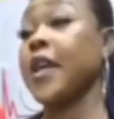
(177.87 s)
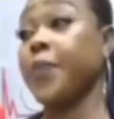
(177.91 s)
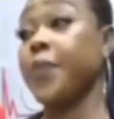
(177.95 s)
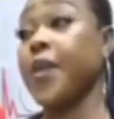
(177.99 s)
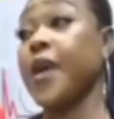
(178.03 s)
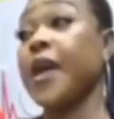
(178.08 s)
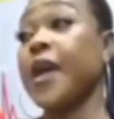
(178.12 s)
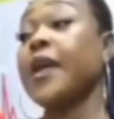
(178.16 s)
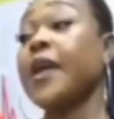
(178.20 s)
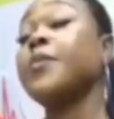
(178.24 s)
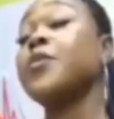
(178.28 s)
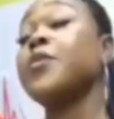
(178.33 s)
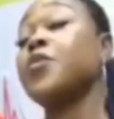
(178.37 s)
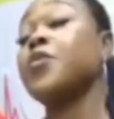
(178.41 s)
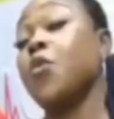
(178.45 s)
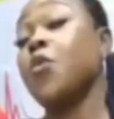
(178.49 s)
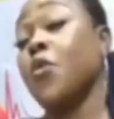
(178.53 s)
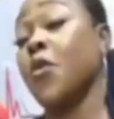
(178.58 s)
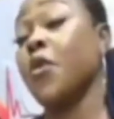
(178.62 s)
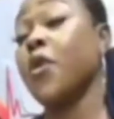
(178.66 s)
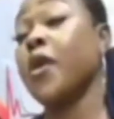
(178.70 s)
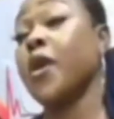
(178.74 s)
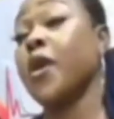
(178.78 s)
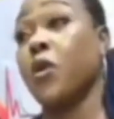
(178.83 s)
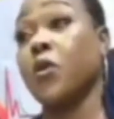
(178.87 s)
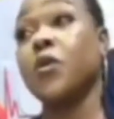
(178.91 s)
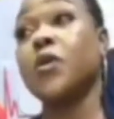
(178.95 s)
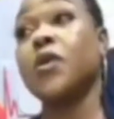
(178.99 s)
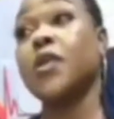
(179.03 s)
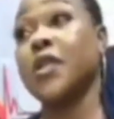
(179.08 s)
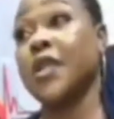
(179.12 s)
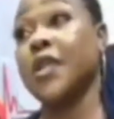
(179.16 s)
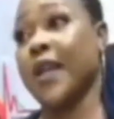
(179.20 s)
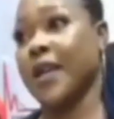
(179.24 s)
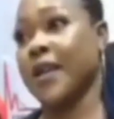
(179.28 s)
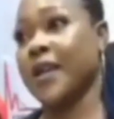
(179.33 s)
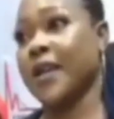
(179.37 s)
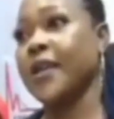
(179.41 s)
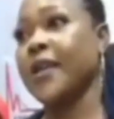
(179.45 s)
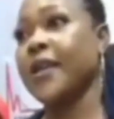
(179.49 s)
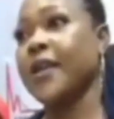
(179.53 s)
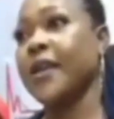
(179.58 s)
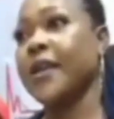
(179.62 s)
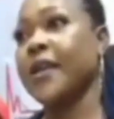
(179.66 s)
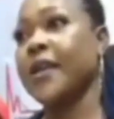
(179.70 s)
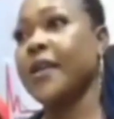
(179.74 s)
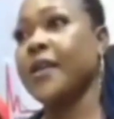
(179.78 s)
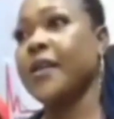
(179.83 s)
And also Jackie Apia. And I'm so okay. I'm not
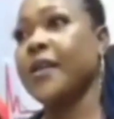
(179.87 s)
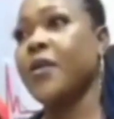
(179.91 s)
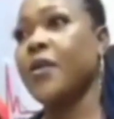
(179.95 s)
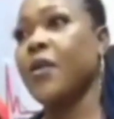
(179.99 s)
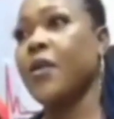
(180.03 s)
there.